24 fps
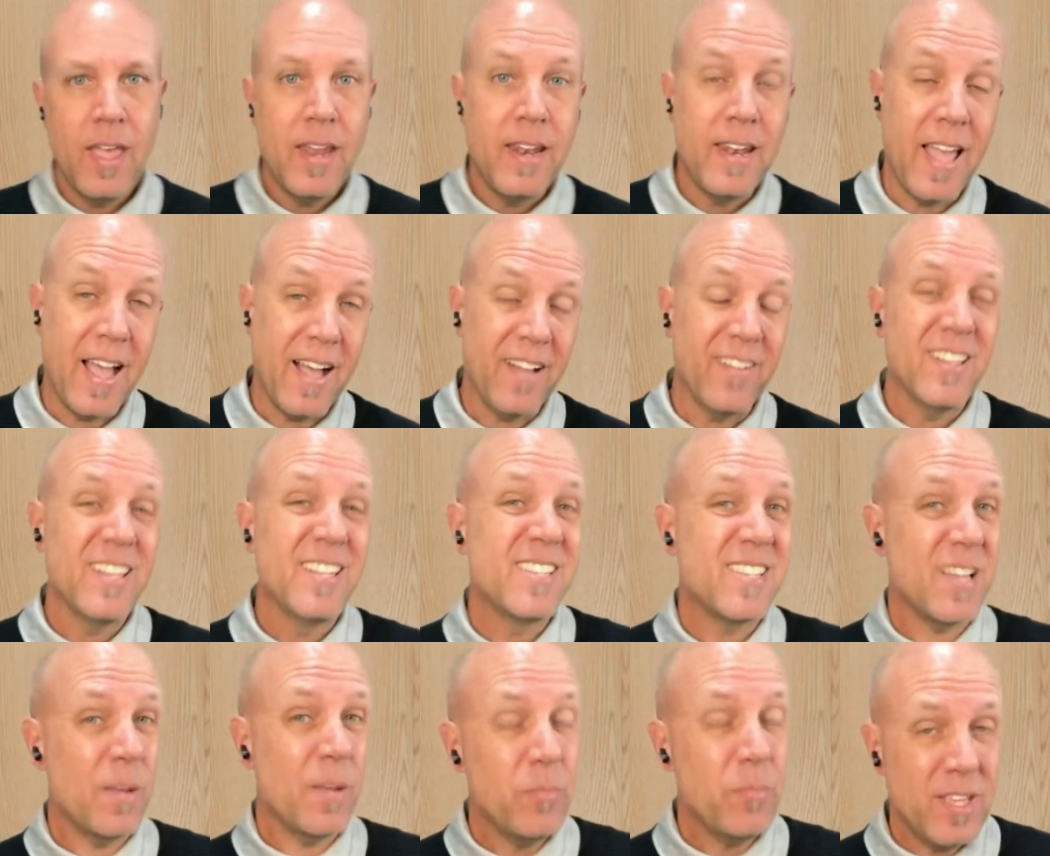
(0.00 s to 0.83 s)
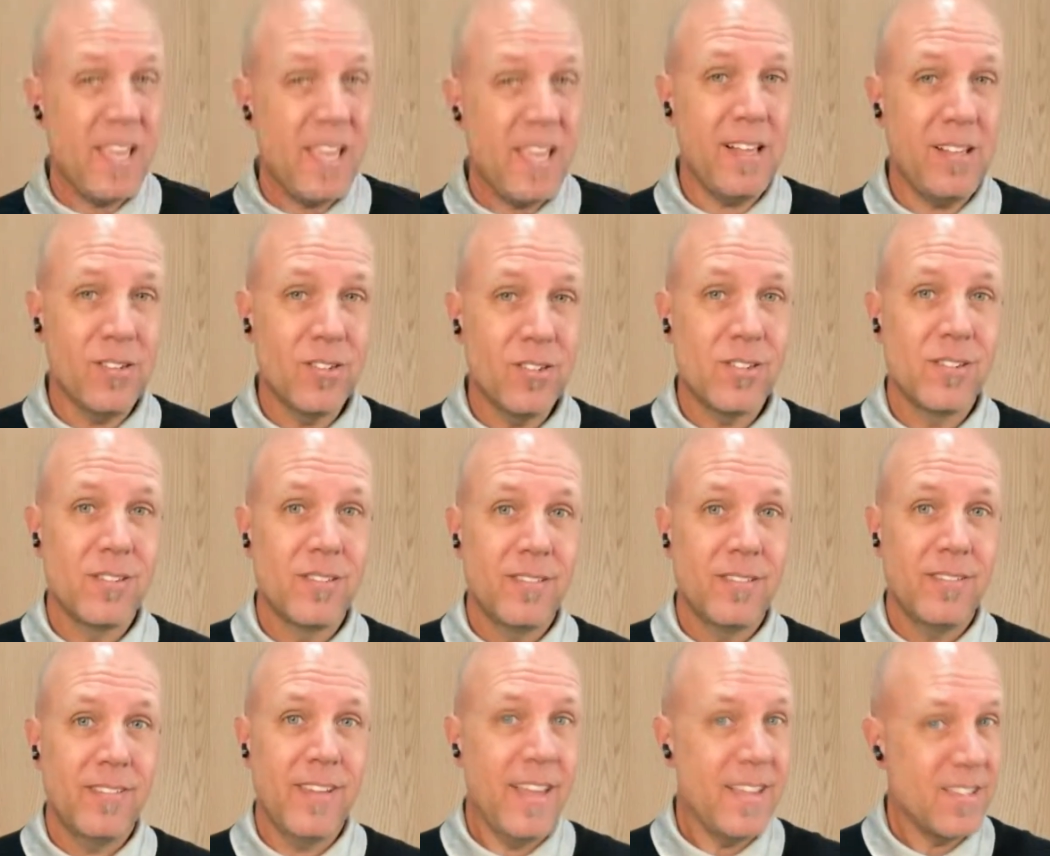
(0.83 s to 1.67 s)
Now, something else,
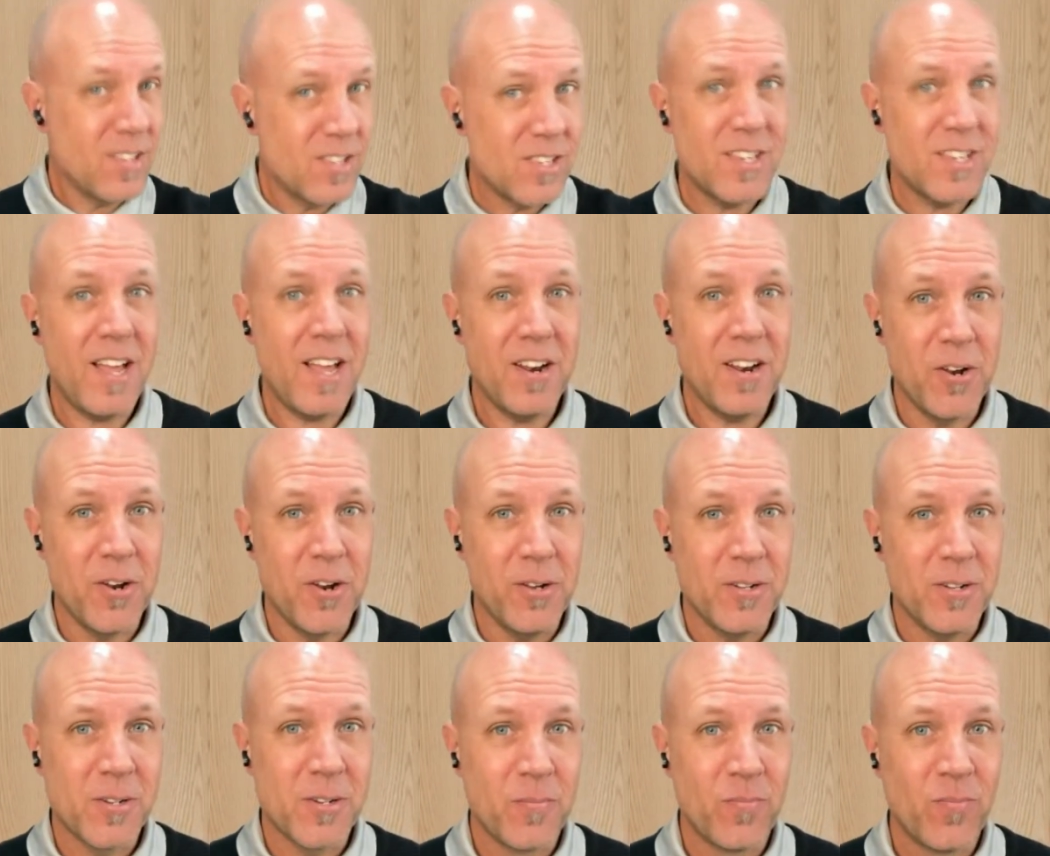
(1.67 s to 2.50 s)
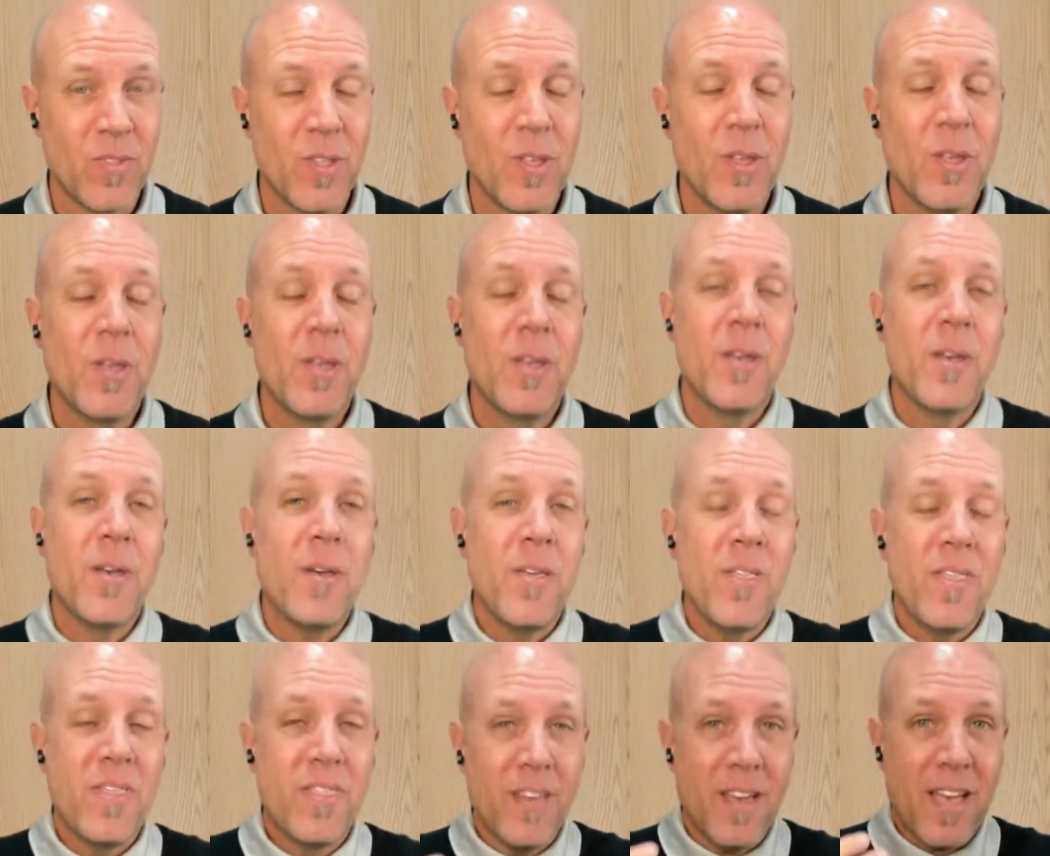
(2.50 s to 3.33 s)
as a side note,
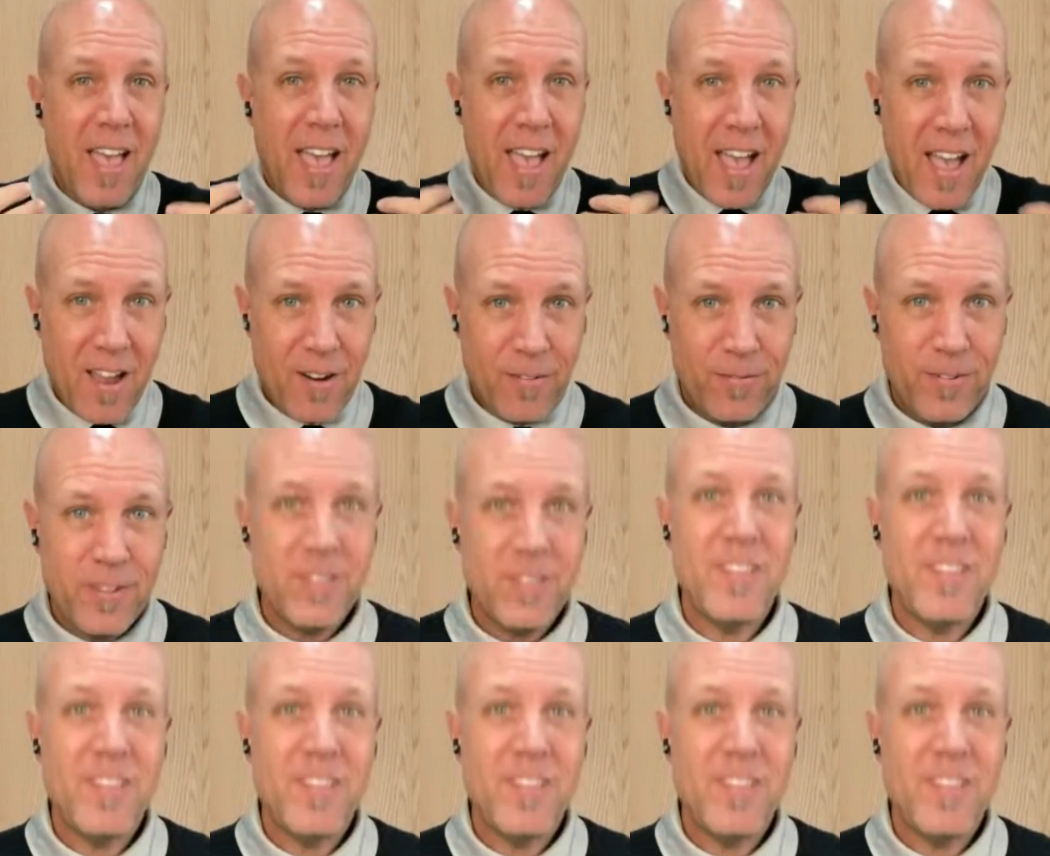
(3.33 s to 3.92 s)
the outfit